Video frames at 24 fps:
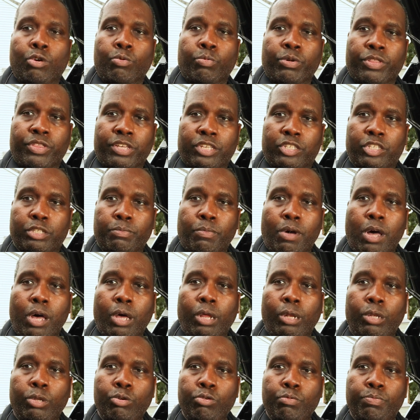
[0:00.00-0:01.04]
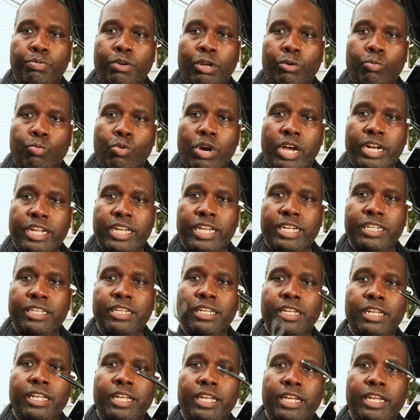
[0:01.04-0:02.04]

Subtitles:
with a small loop on one end